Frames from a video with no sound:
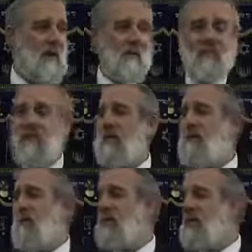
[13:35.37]
a very
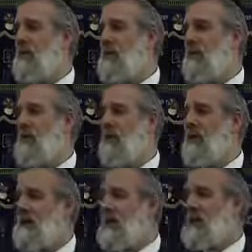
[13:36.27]
important
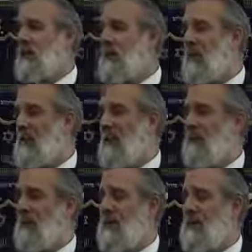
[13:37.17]
additional midah